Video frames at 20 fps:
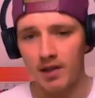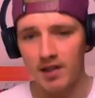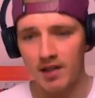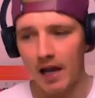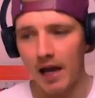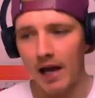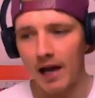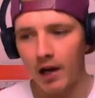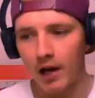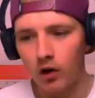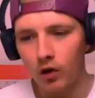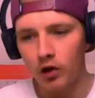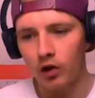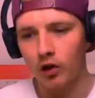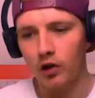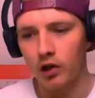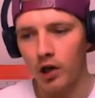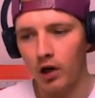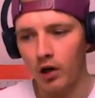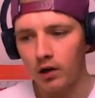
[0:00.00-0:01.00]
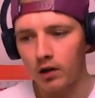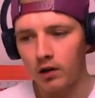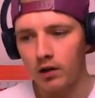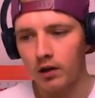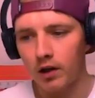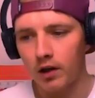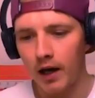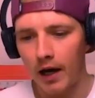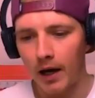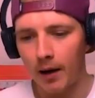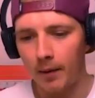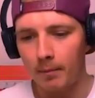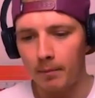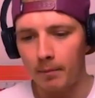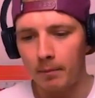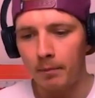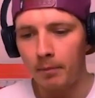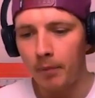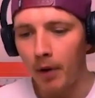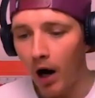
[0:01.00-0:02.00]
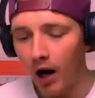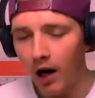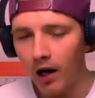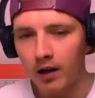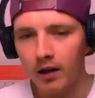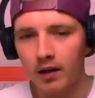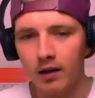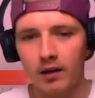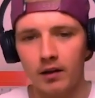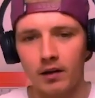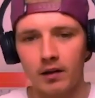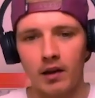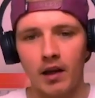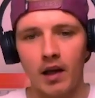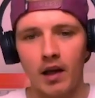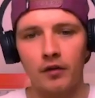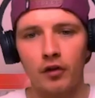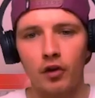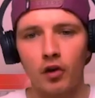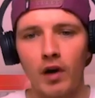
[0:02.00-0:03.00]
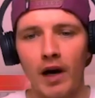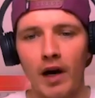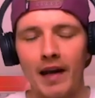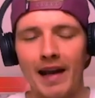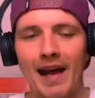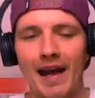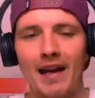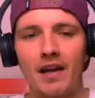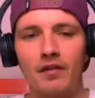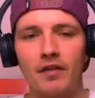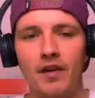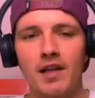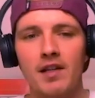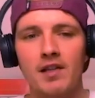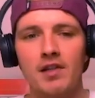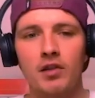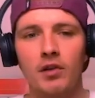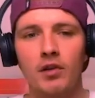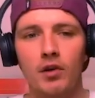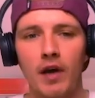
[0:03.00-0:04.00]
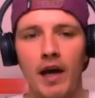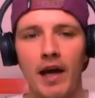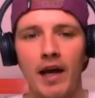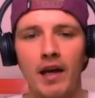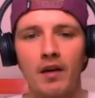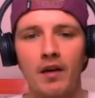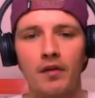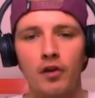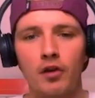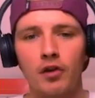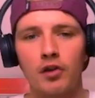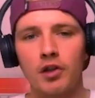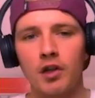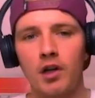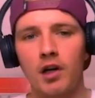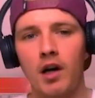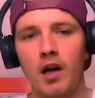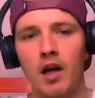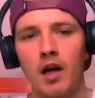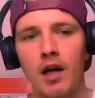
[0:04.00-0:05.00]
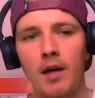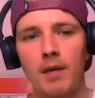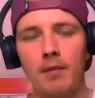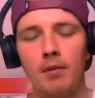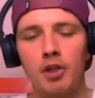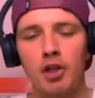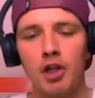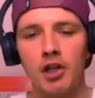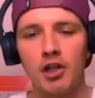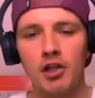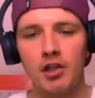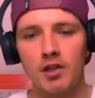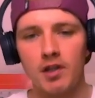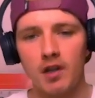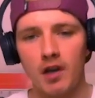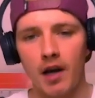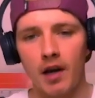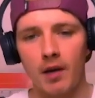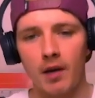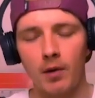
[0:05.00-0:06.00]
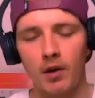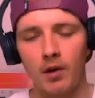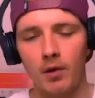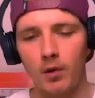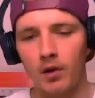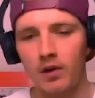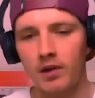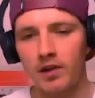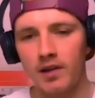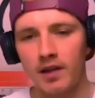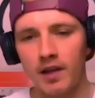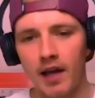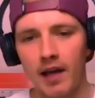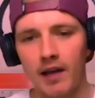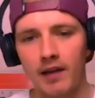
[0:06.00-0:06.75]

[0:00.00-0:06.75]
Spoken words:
step. And I know you're young, but if you had any advice to any future magicians or anyone that wanted to get